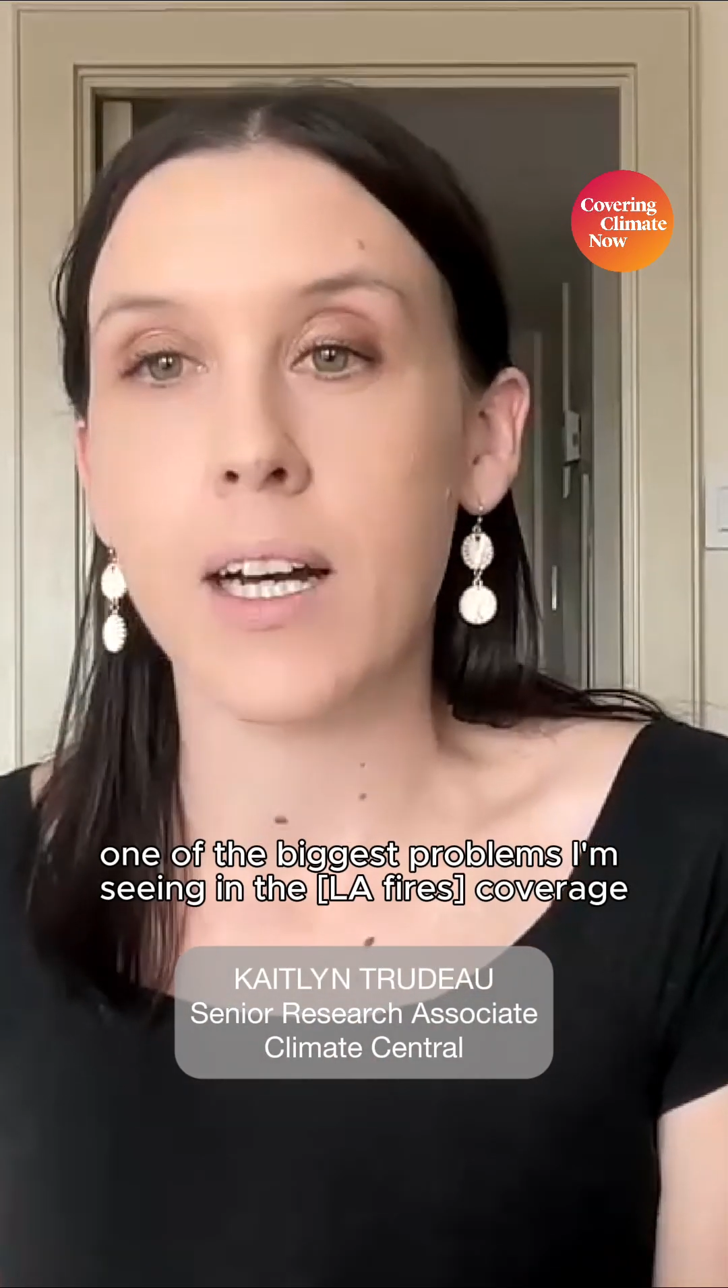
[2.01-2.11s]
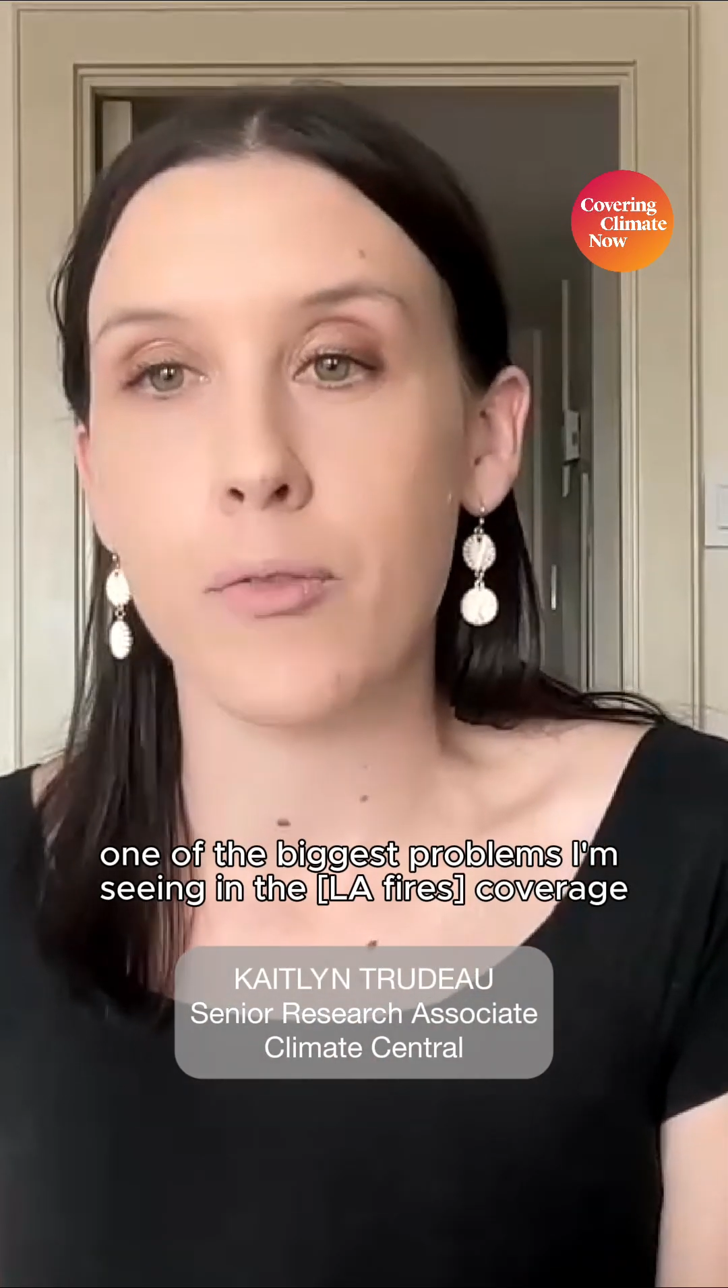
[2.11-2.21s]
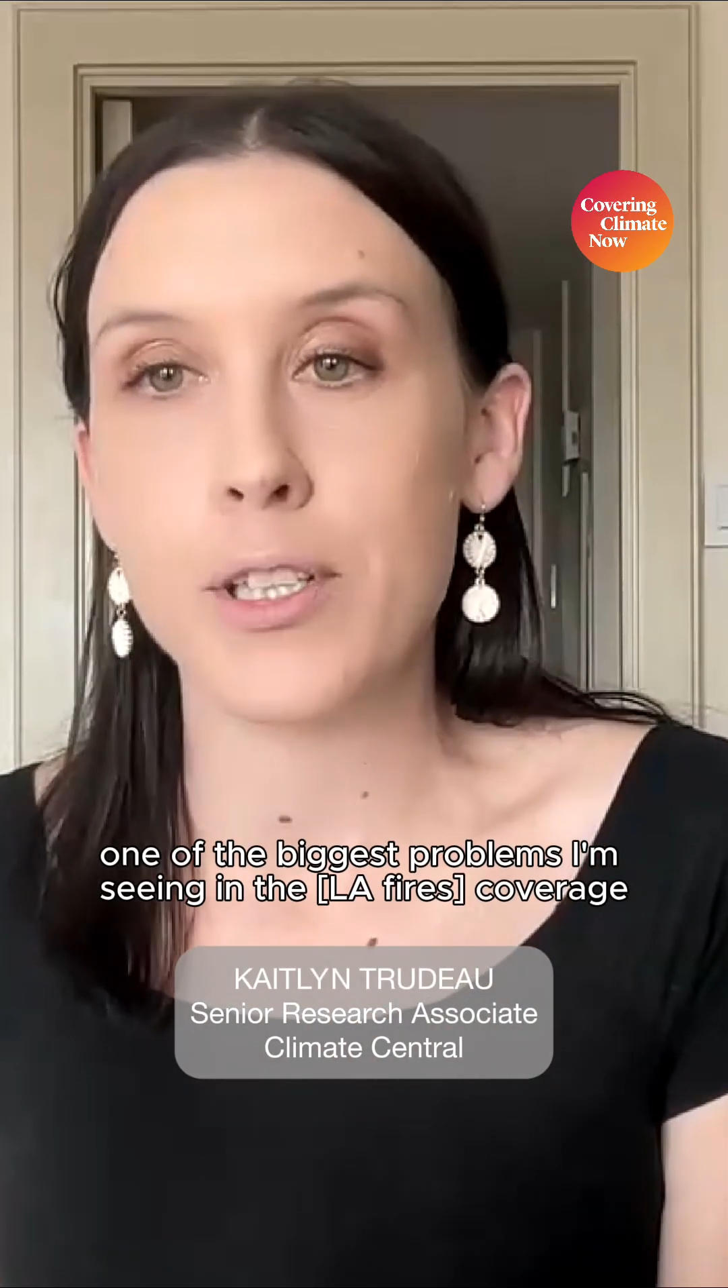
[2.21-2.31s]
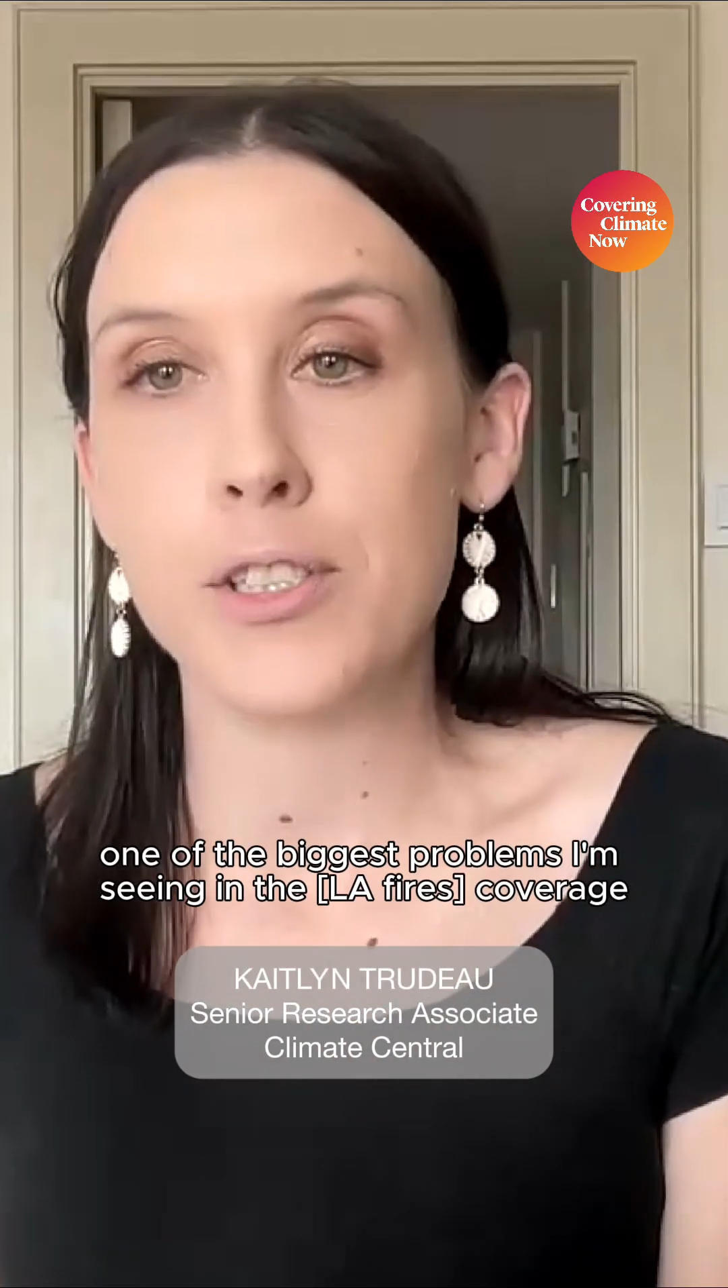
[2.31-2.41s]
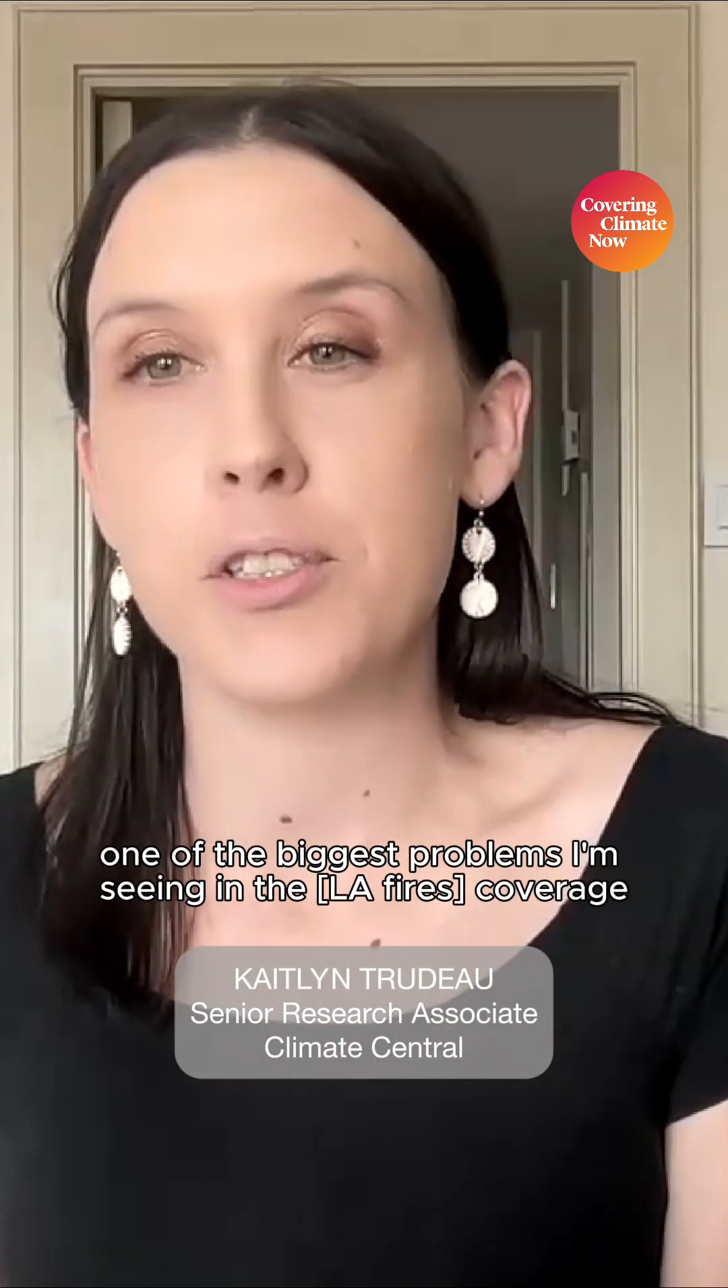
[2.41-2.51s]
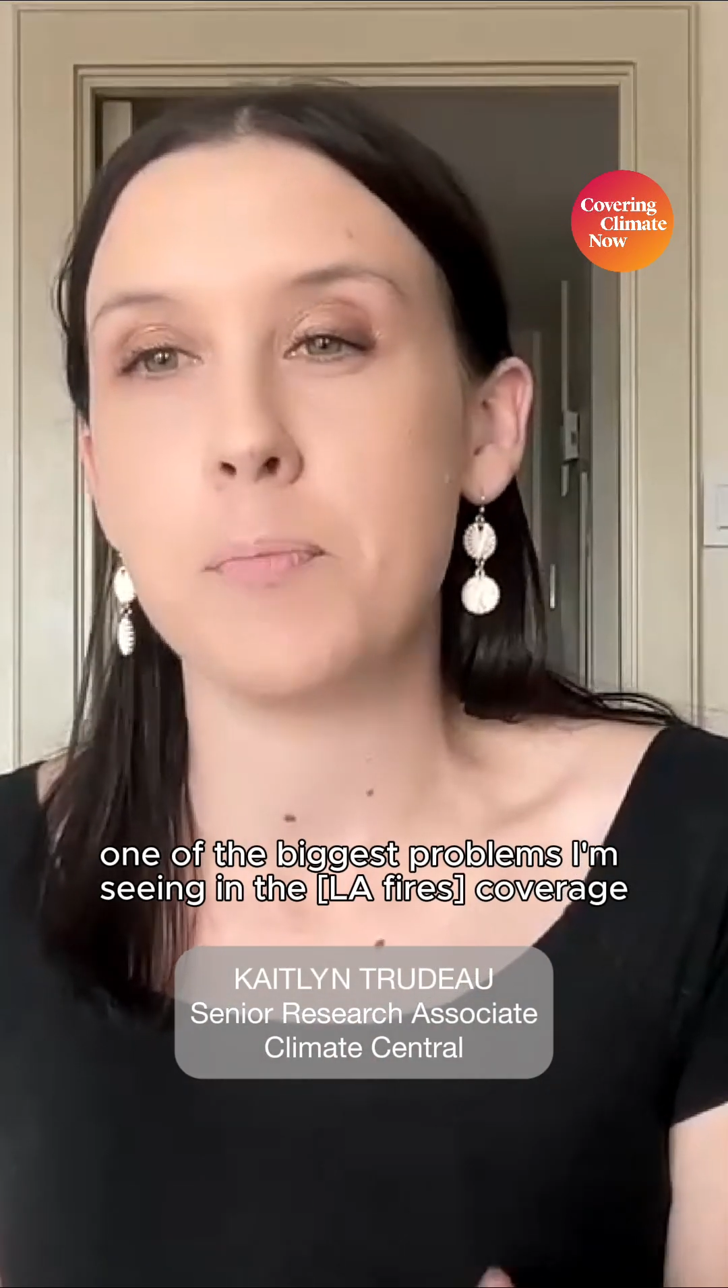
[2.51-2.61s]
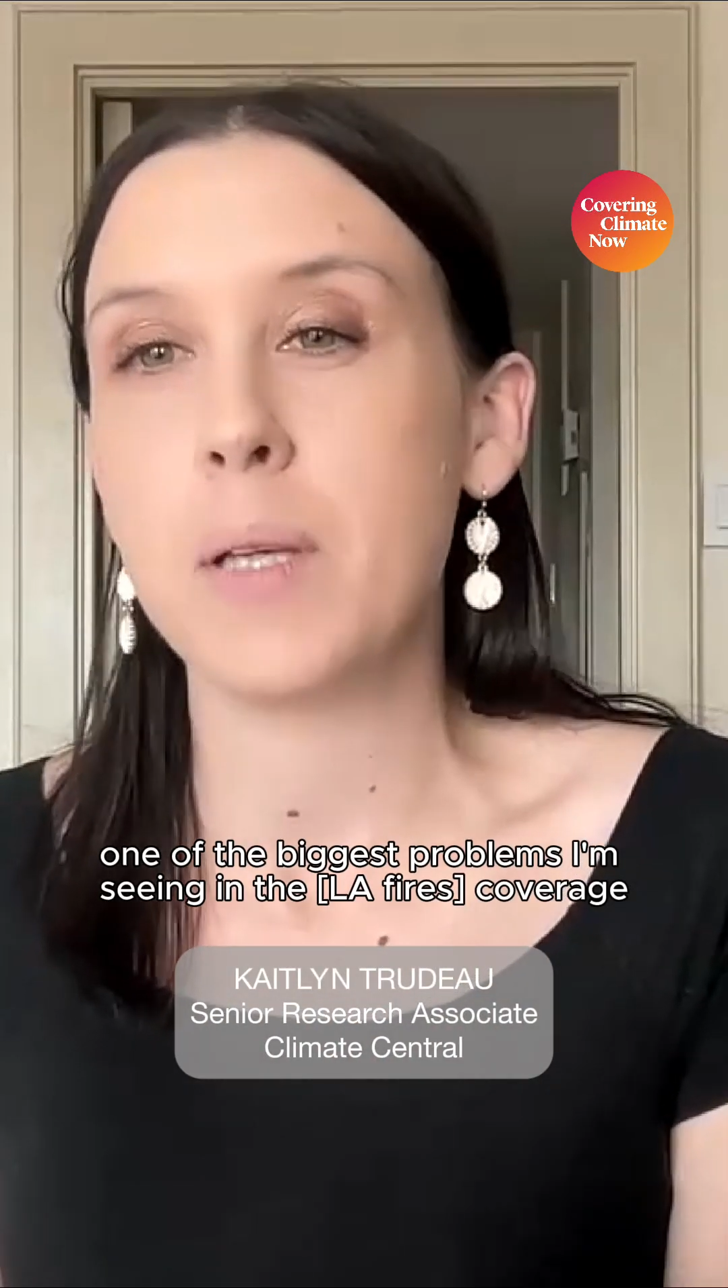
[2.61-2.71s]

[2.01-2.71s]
coverage is